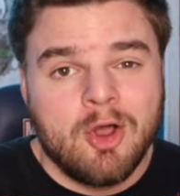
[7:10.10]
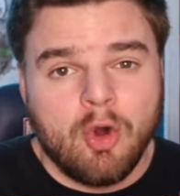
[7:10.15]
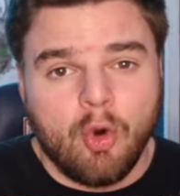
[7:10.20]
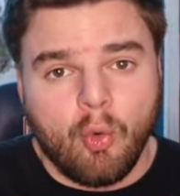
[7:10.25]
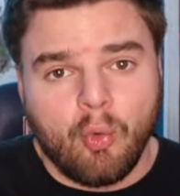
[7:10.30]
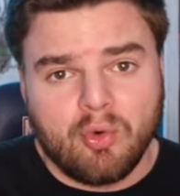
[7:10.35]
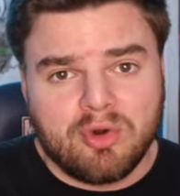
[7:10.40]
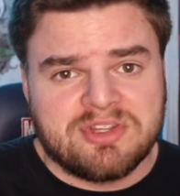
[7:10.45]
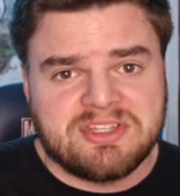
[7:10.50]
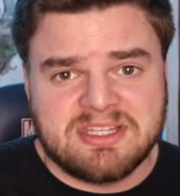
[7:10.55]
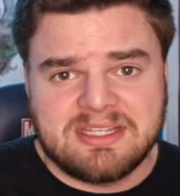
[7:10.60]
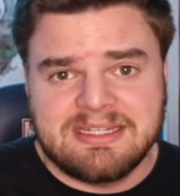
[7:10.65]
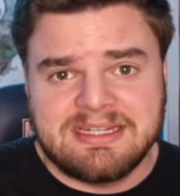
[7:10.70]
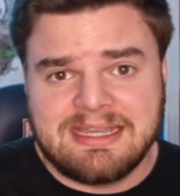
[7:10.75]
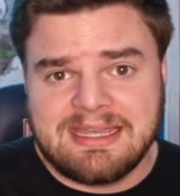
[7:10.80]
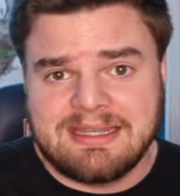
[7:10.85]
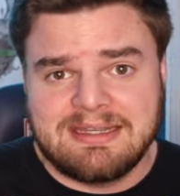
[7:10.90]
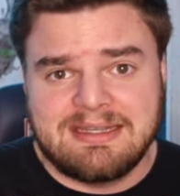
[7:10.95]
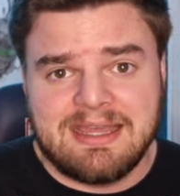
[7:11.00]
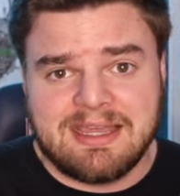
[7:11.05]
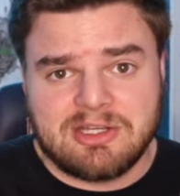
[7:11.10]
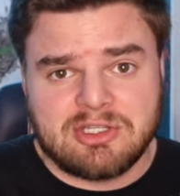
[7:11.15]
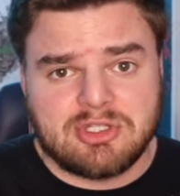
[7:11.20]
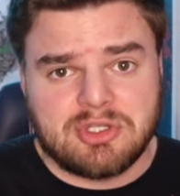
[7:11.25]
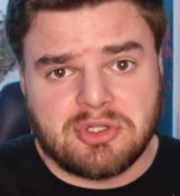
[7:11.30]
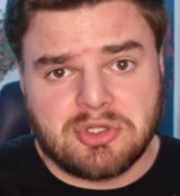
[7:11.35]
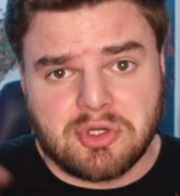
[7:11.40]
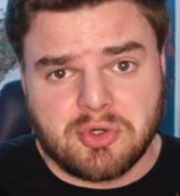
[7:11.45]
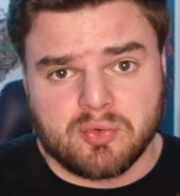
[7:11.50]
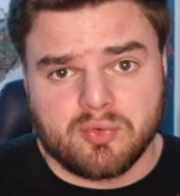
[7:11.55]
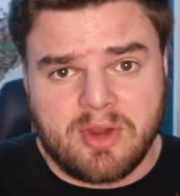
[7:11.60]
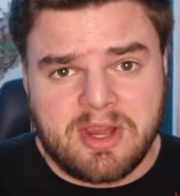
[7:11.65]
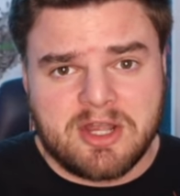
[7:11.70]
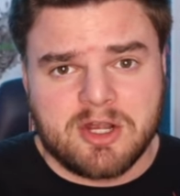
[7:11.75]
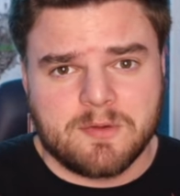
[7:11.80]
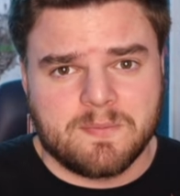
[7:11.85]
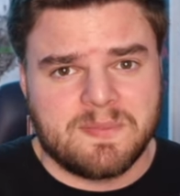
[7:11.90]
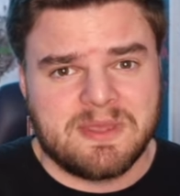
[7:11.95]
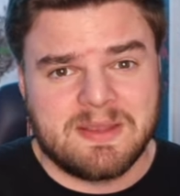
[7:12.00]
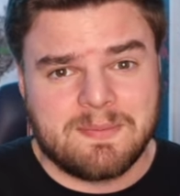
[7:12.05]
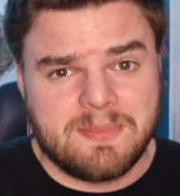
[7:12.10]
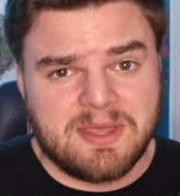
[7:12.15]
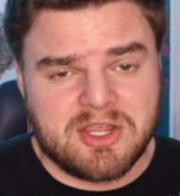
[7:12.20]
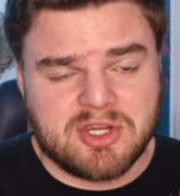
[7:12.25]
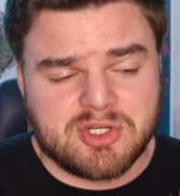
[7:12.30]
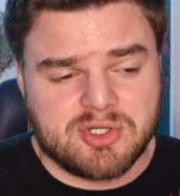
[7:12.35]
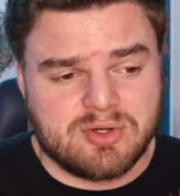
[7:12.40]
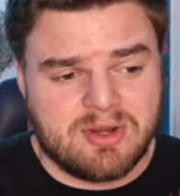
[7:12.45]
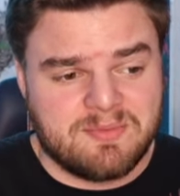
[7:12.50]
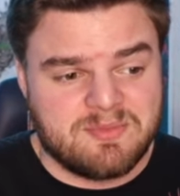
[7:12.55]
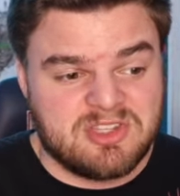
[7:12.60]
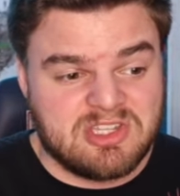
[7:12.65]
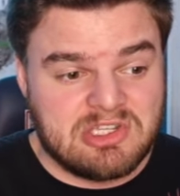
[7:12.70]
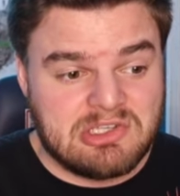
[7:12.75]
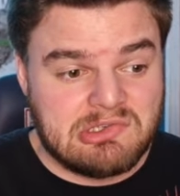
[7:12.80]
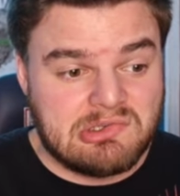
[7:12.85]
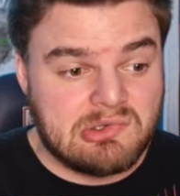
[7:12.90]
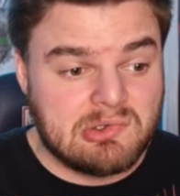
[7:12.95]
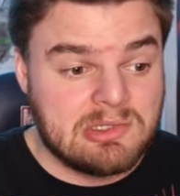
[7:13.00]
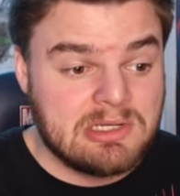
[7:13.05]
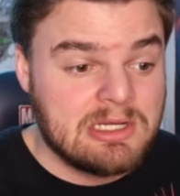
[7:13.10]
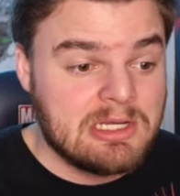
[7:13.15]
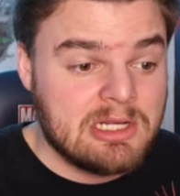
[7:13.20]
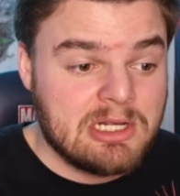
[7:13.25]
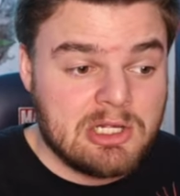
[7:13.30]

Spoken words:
Or is it going to connect to the greater big picture MCU?